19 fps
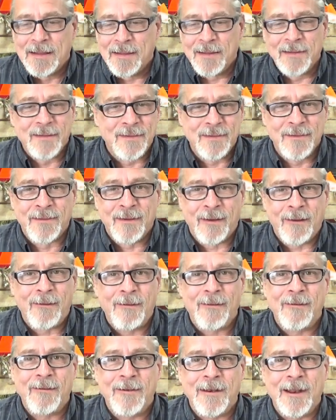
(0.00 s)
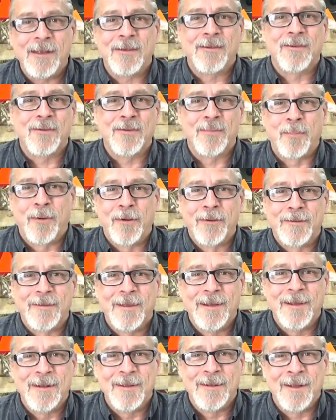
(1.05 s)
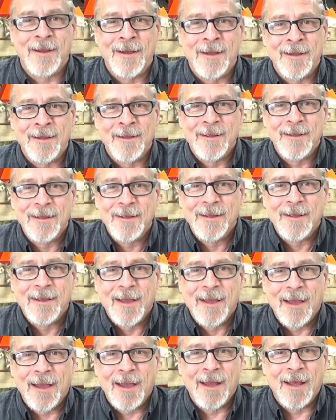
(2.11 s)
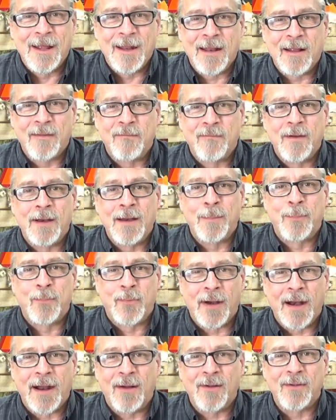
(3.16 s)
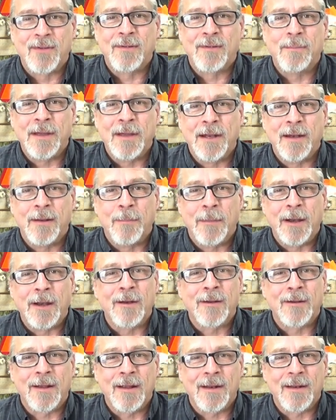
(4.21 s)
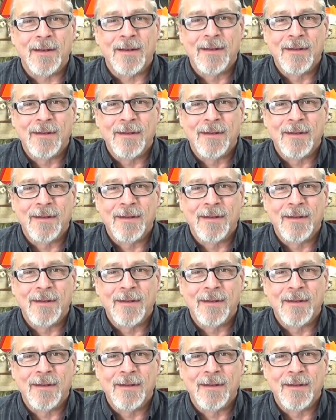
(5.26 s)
This is our nation's birthday today, and I'm very proud to be an American.